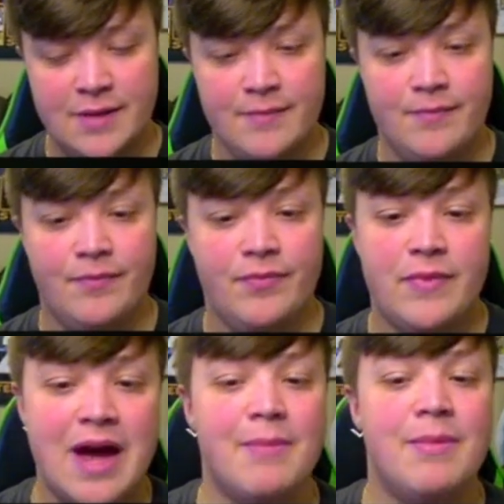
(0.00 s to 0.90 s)
I'm going
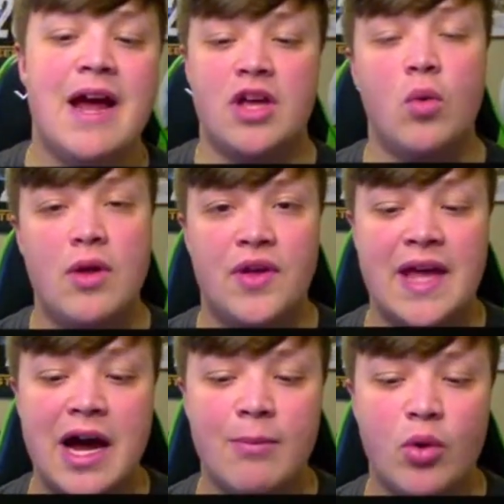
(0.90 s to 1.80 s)
to have to go with the
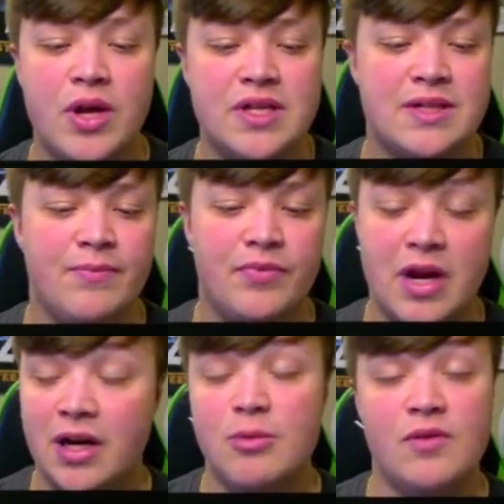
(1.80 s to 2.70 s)
Cowboys. They're
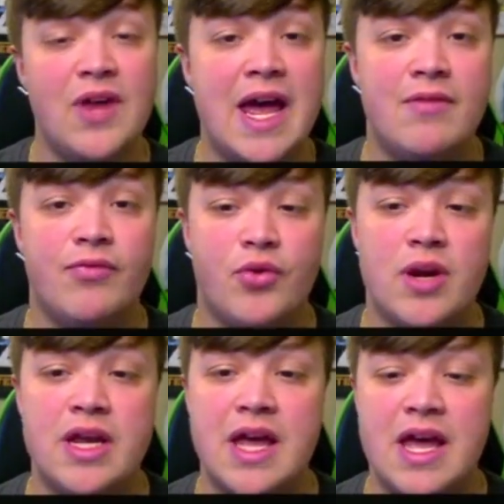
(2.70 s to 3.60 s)
going to move to
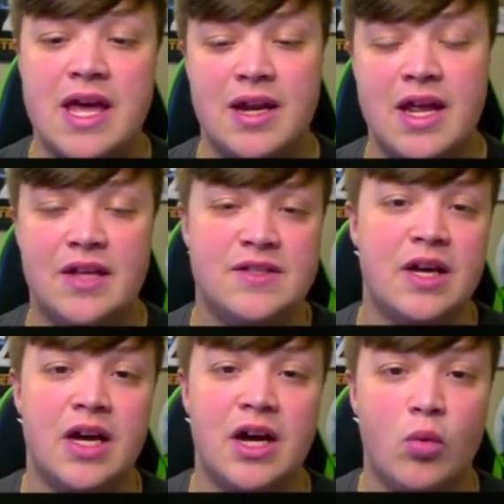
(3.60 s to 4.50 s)
8-3, and it's
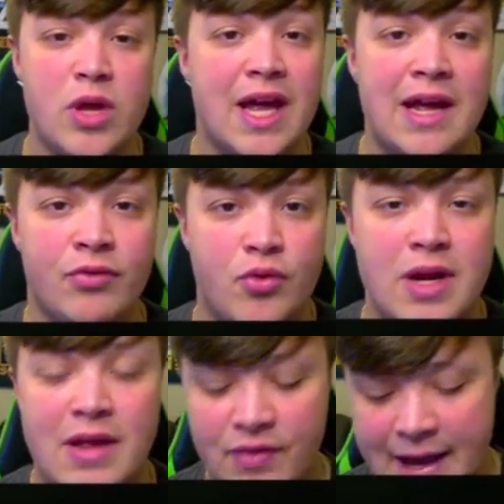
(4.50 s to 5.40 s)
week 8-3
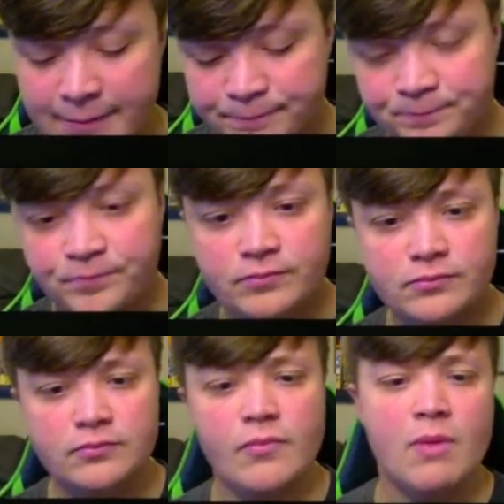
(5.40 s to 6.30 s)
at that.
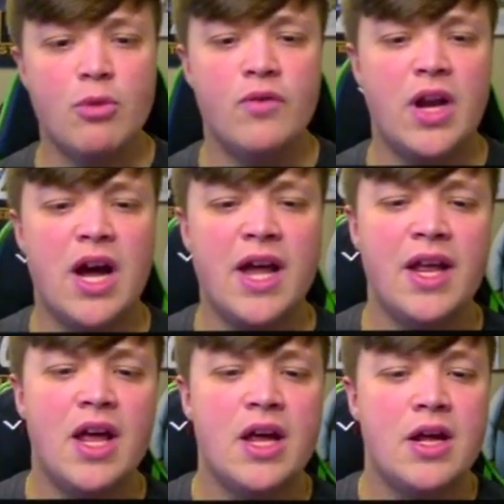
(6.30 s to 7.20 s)
Moving on,
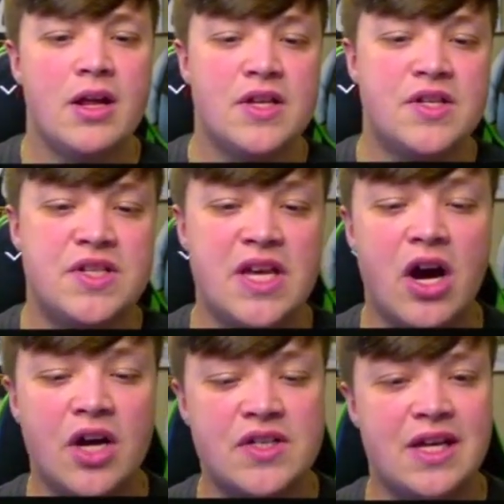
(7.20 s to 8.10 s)

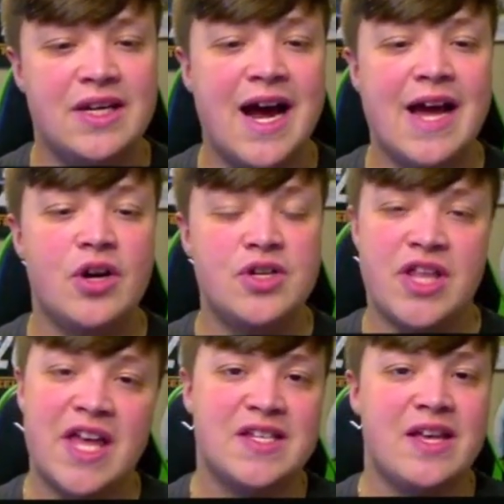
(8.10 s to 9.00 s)
Seahawks, Niners,
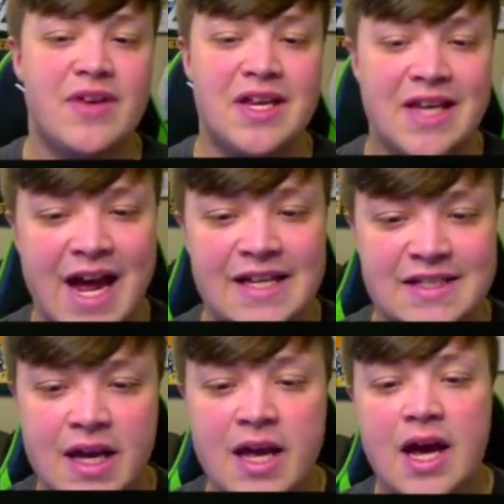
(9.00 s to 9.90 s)
Thanksgiving night.
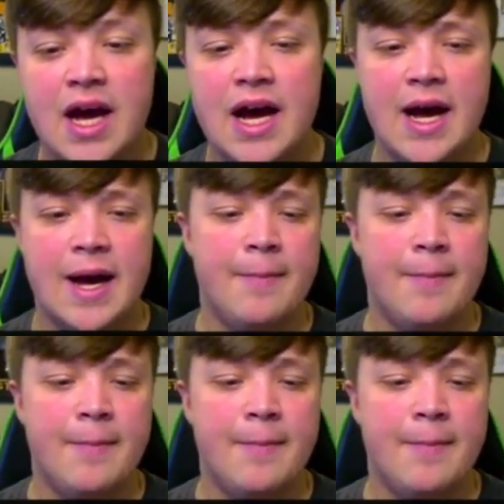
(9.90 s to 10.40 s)
I